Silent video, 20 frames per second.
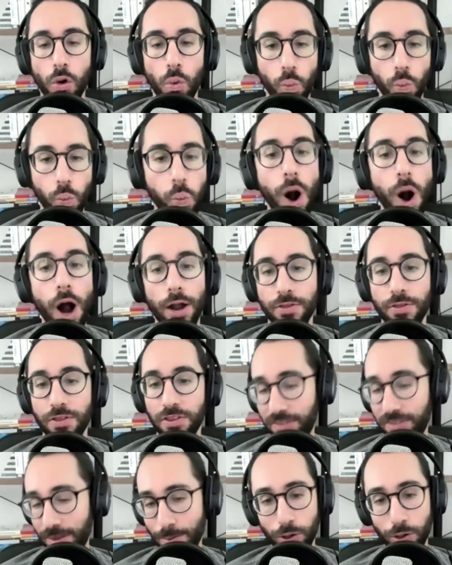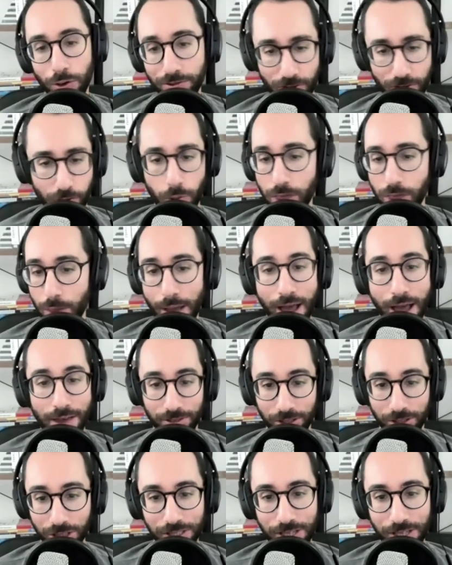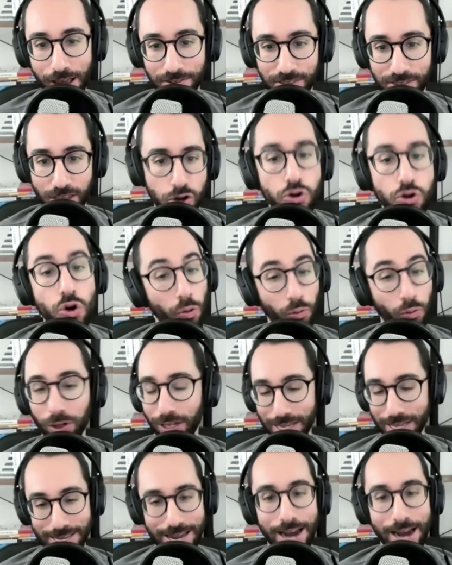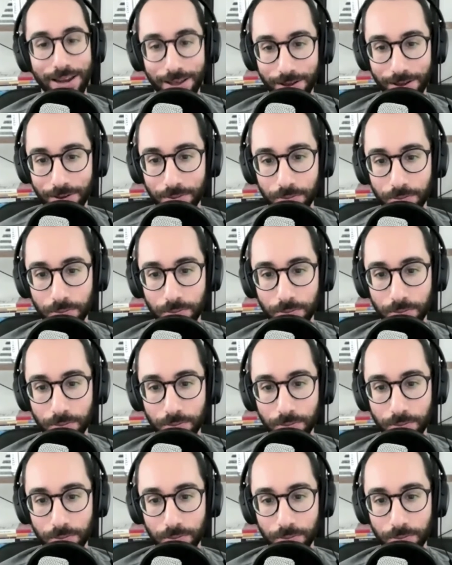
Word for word: what the stimulus says or what the passage says, then you don't really get it.